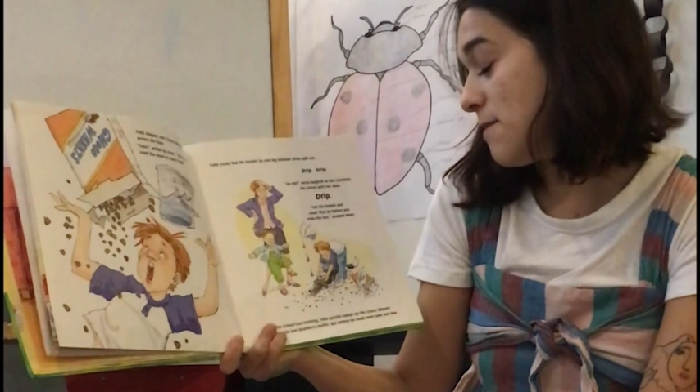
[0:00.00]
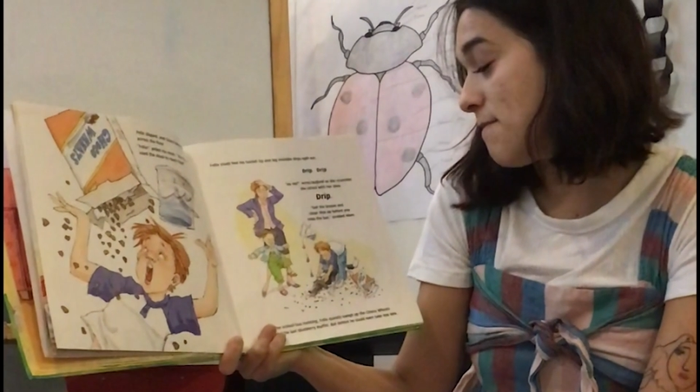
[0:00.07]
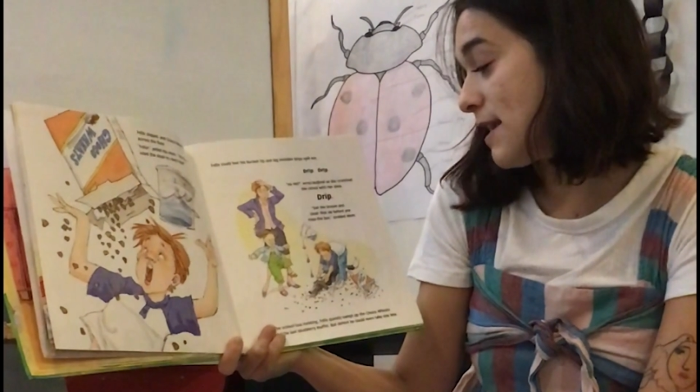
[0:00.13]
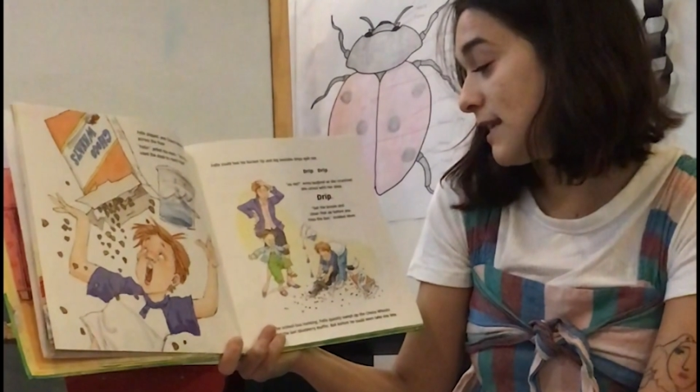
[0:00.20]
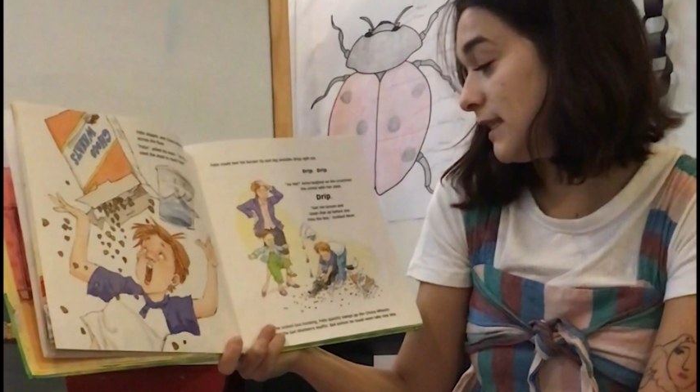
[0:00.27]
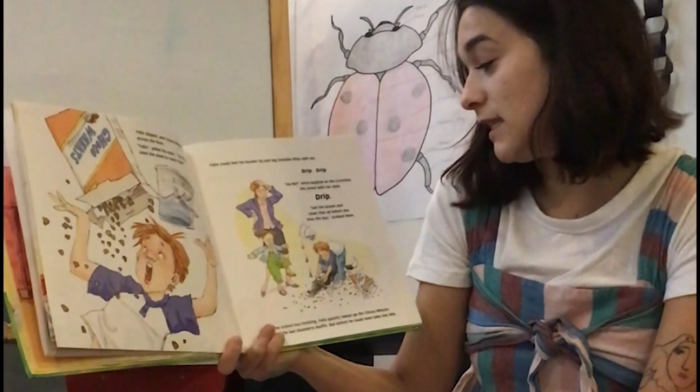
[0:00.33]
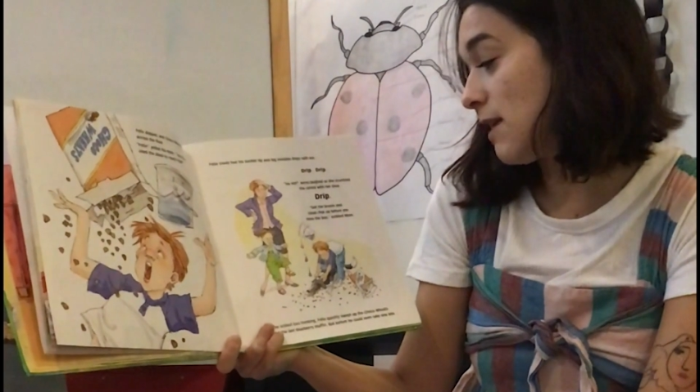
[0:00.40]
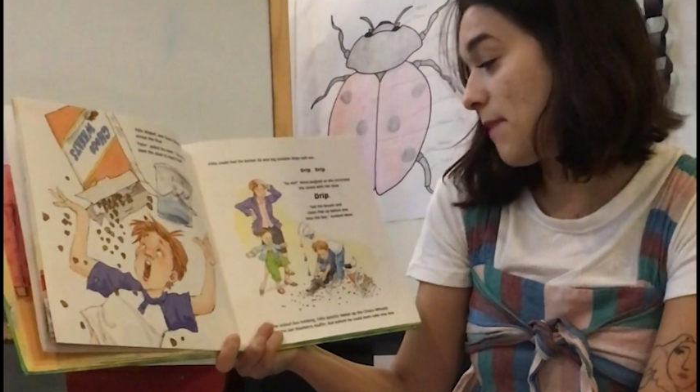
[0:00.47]

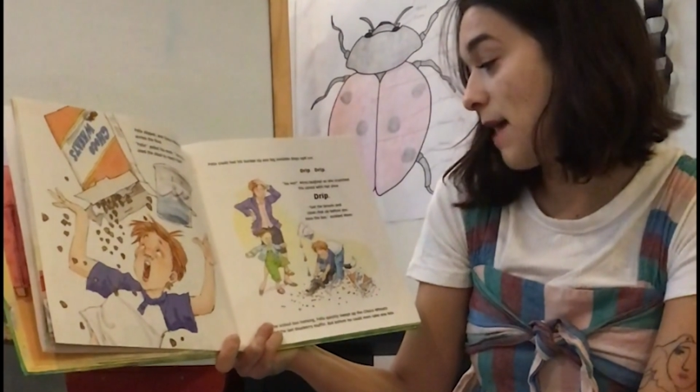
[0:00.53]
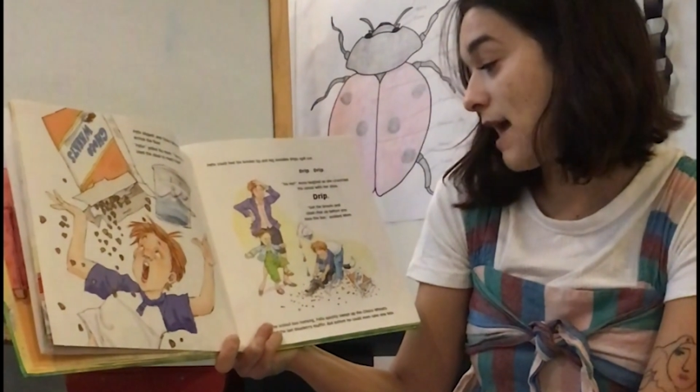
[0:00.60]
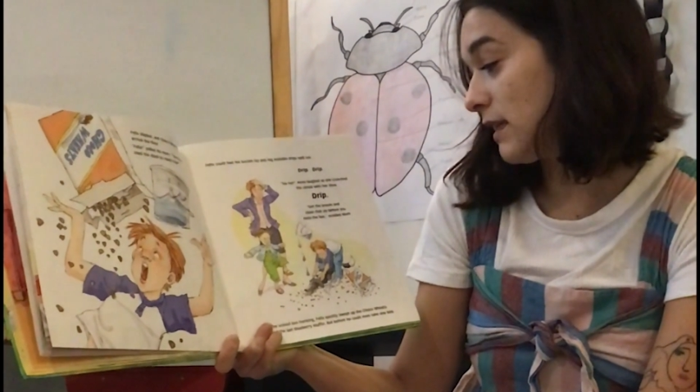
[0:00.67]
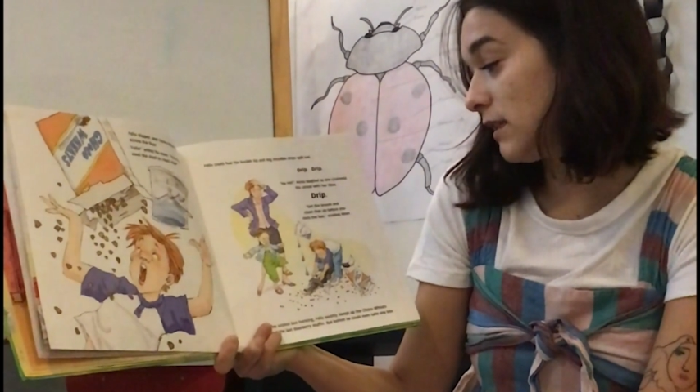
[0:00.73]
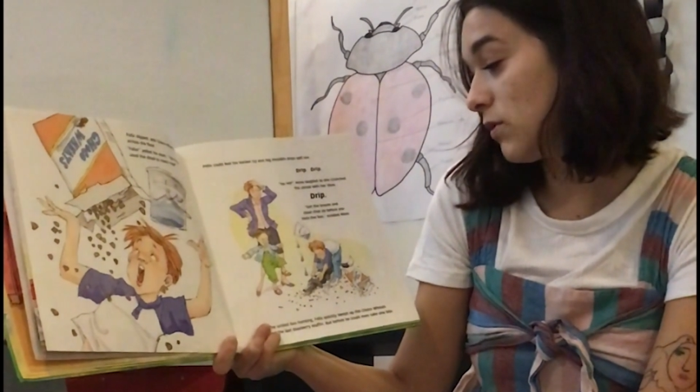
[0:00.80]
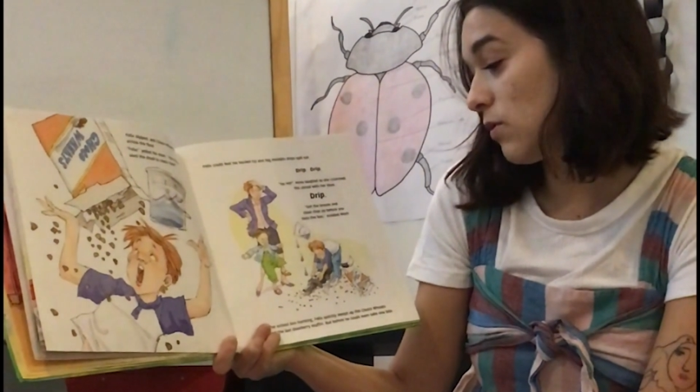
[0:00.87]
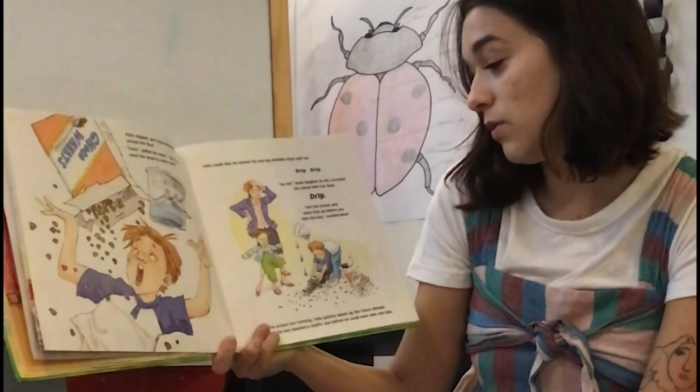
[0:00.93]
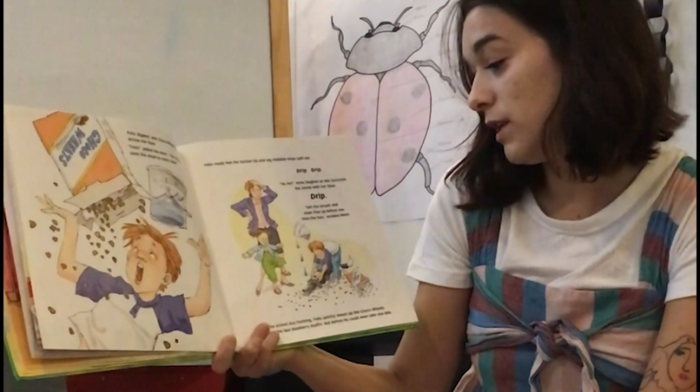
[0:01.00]
miss the
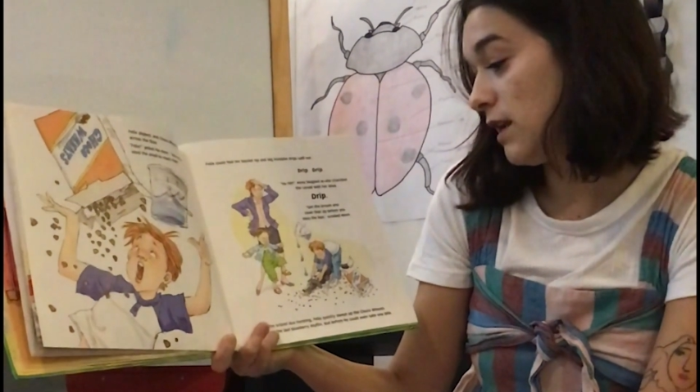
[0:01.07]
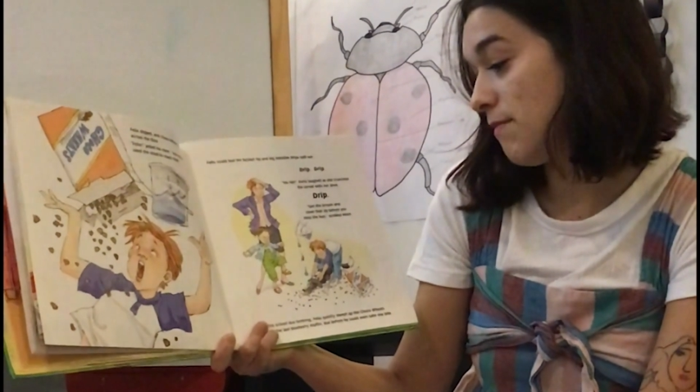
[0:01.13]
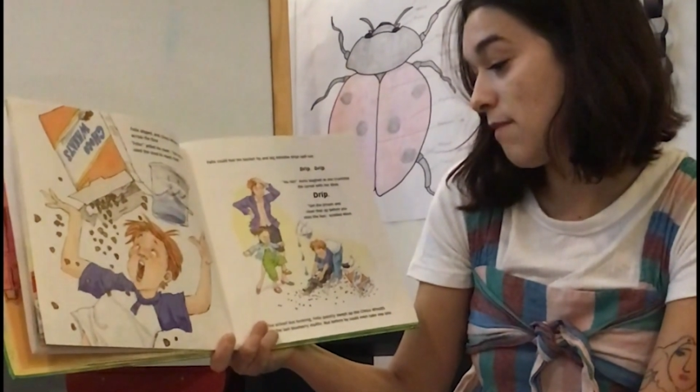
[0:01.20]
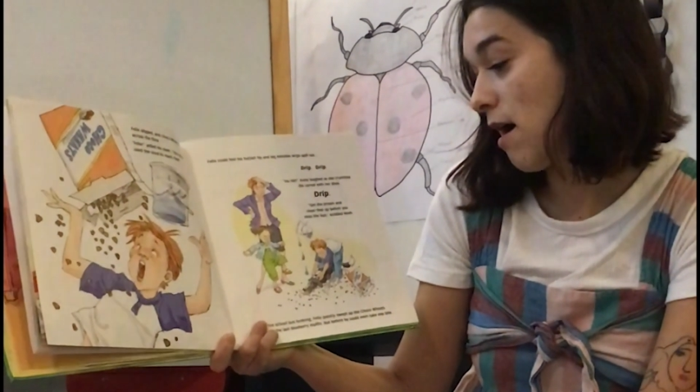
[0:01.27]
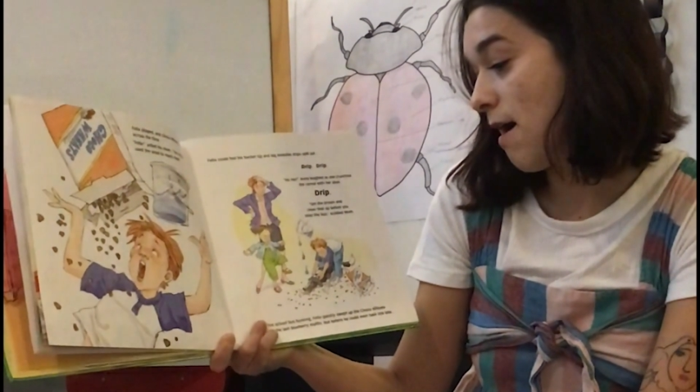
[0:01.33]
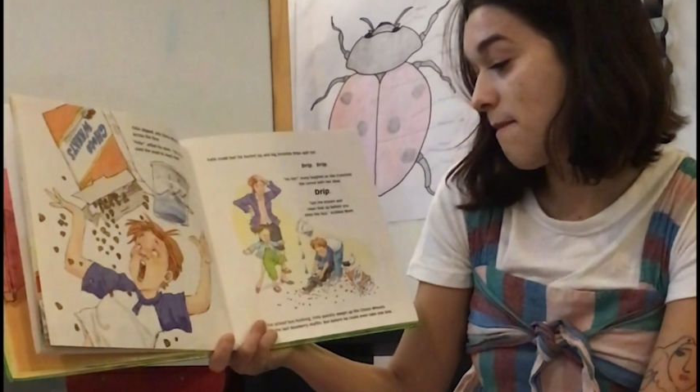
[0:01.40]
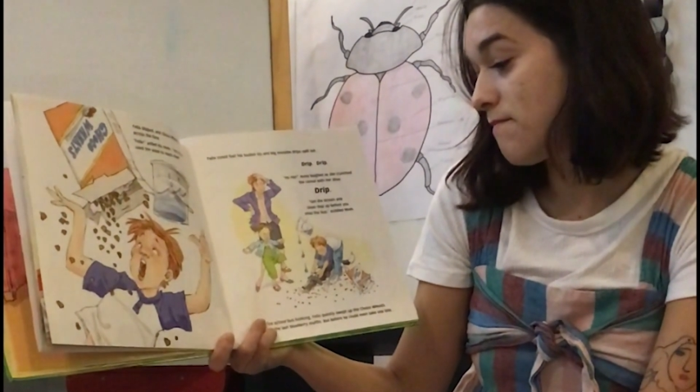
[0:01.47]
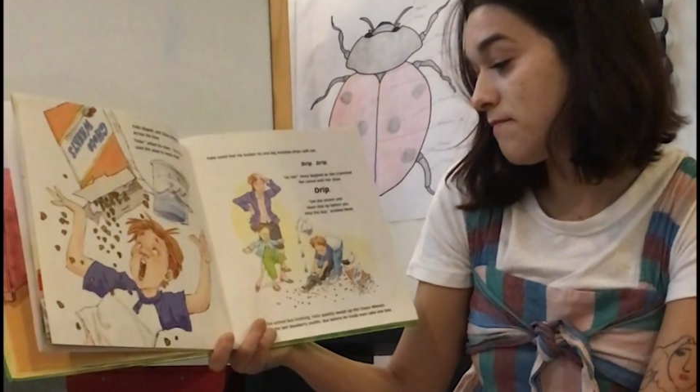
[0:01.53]
bus," scolded
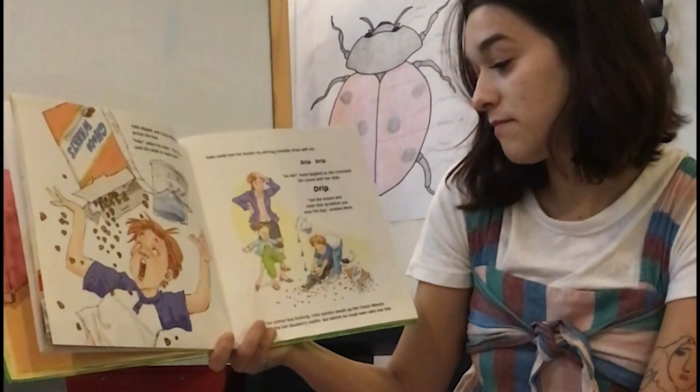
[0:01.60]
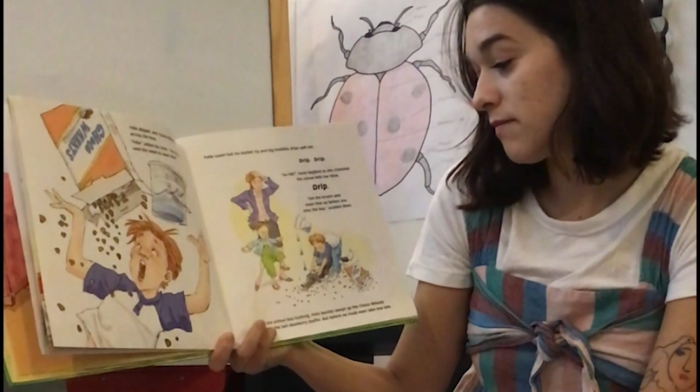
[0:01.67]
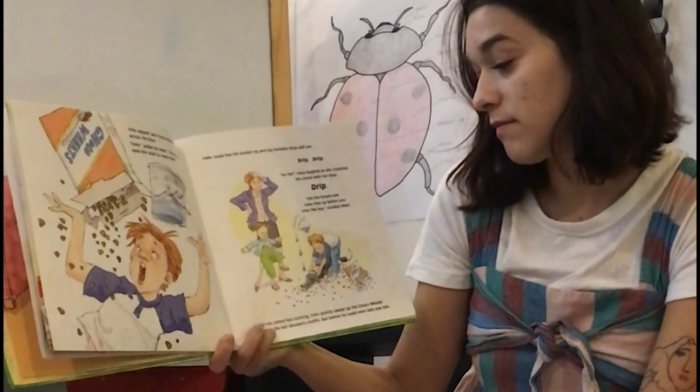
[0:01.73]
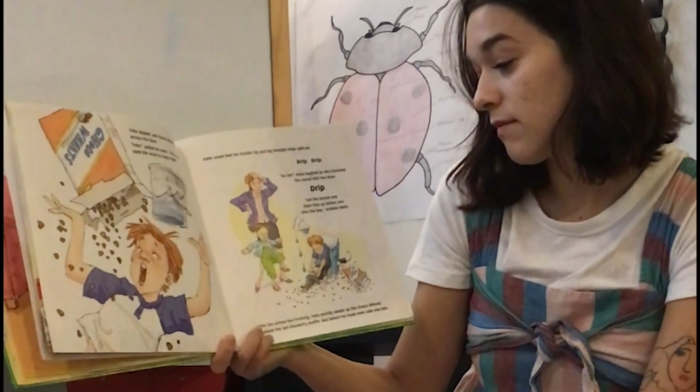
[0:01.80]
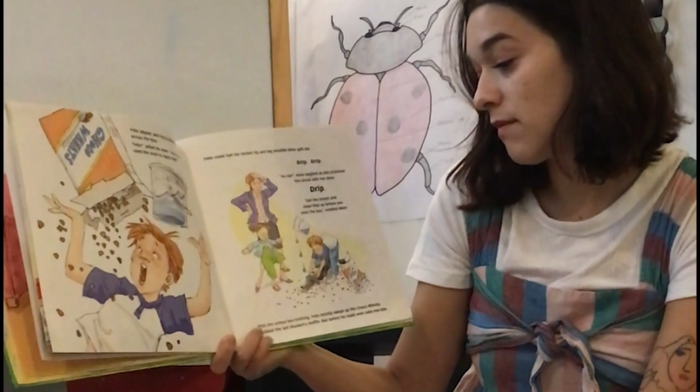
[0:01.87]
Mom.